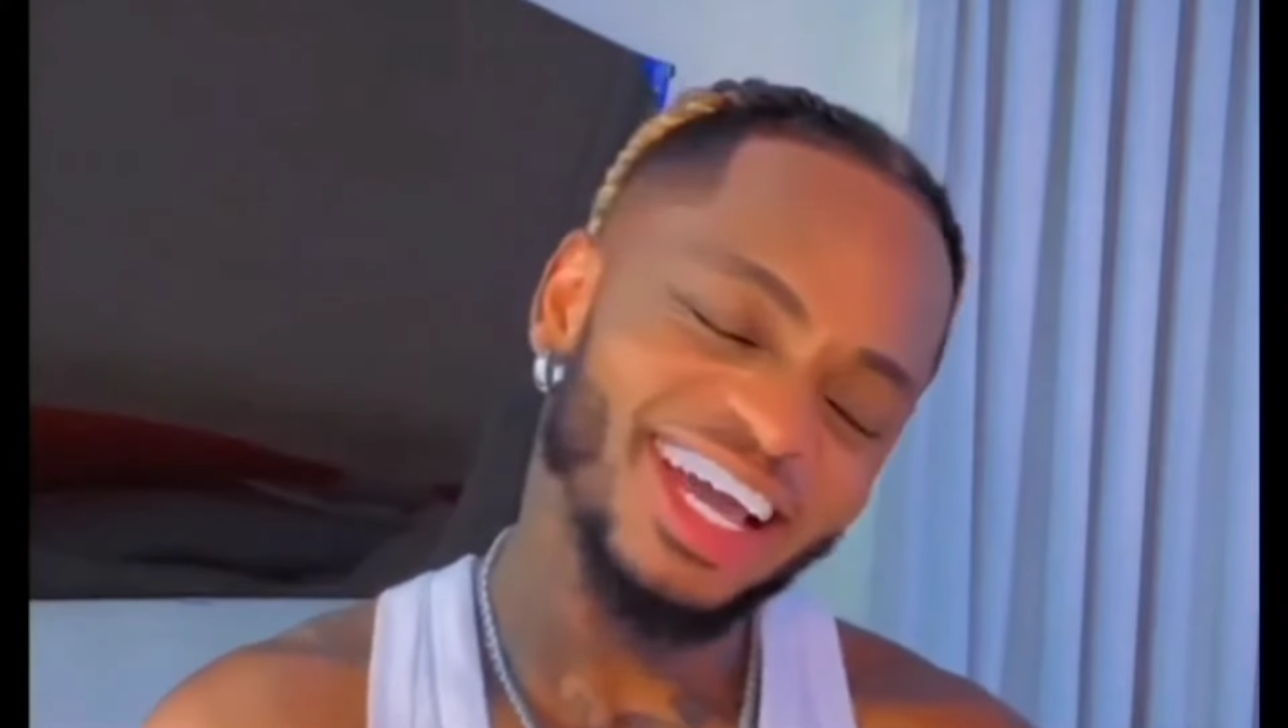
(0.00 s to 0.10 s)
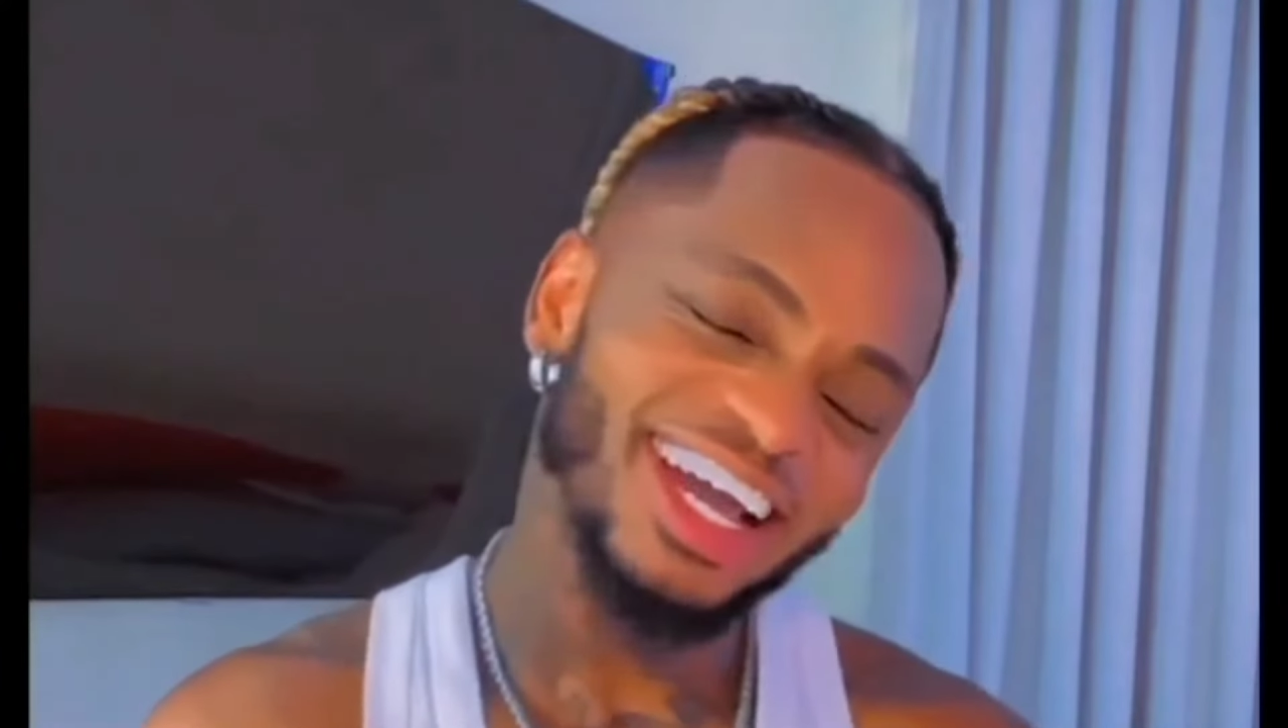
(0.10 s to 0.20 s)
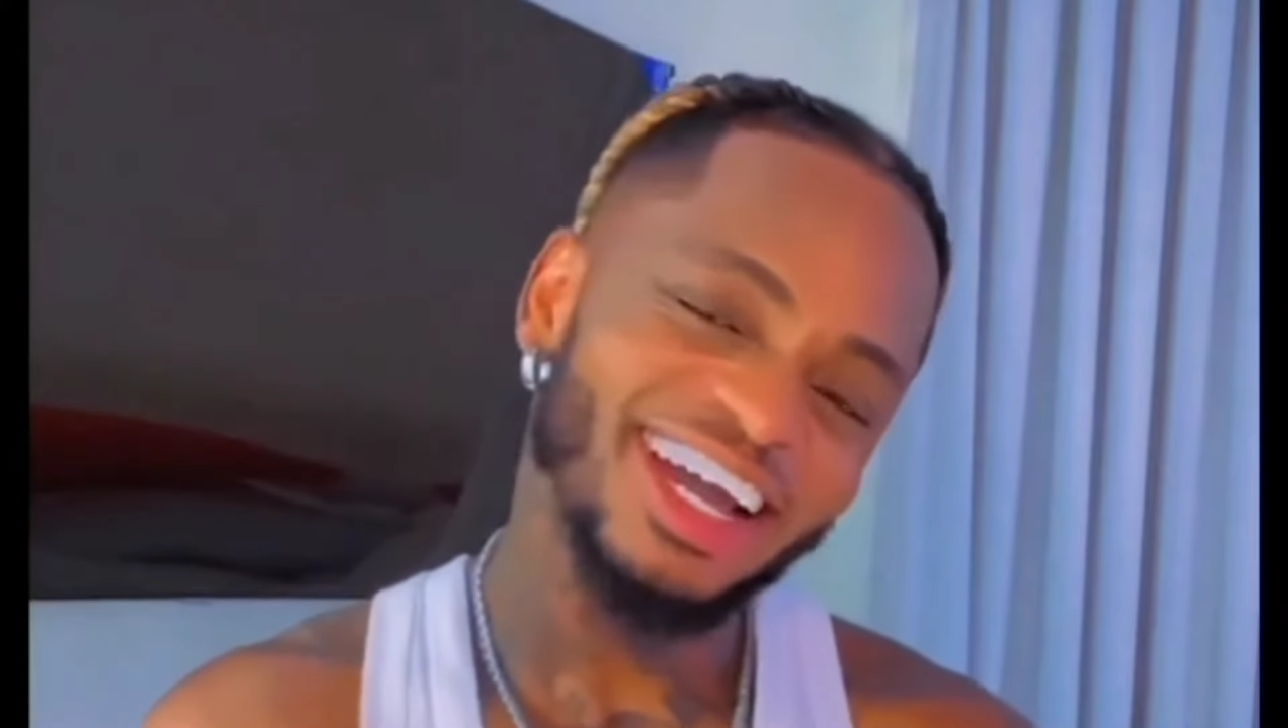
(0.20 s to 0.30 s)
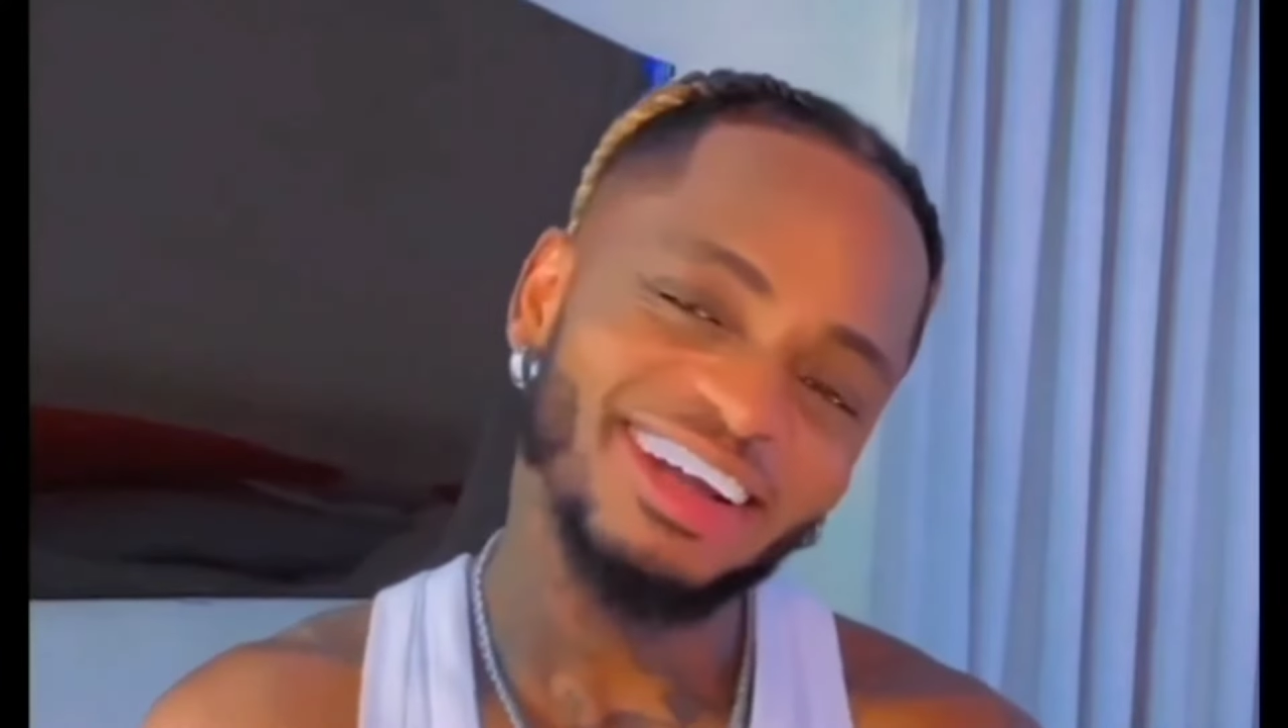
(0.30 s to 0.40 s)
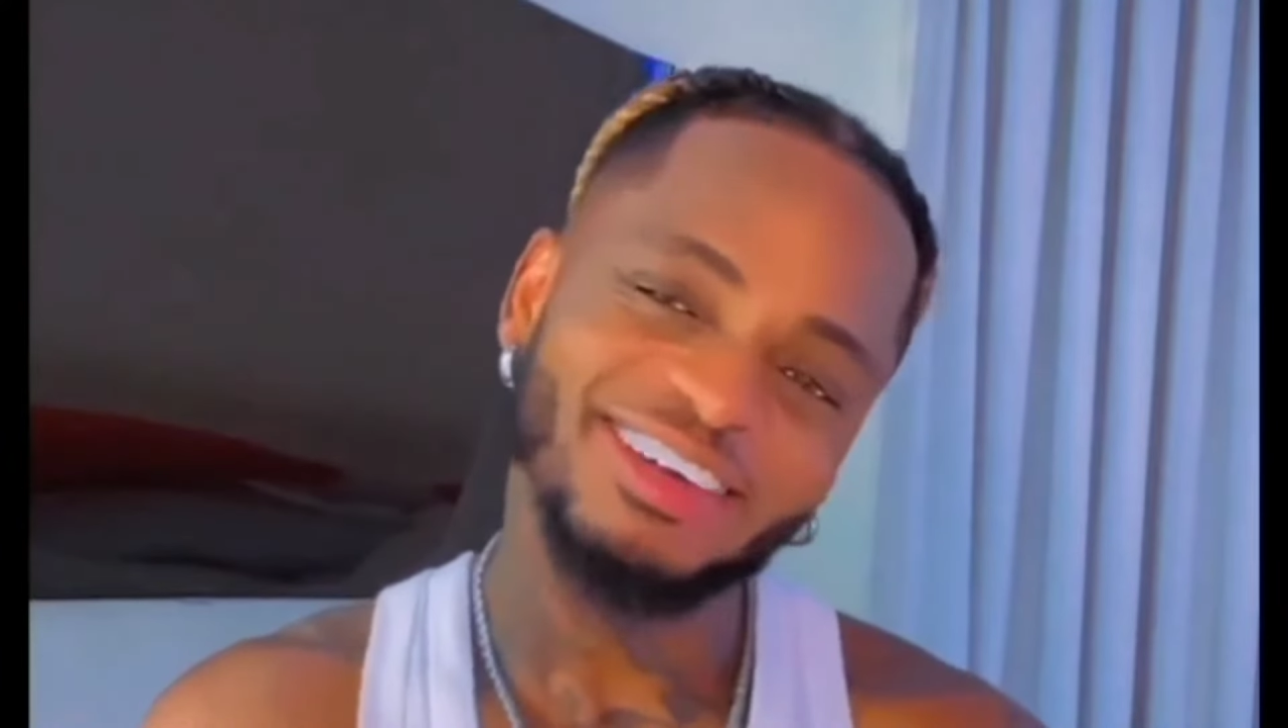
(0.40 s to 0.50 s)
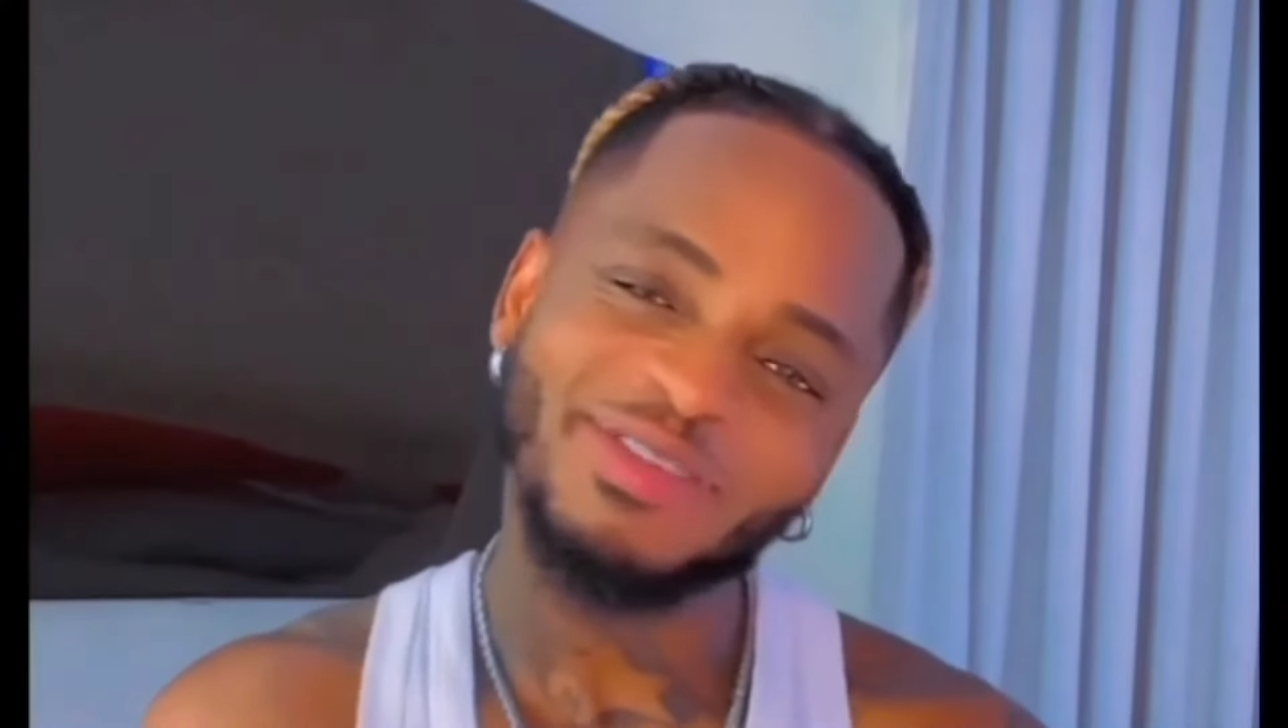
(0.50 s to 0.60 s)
she's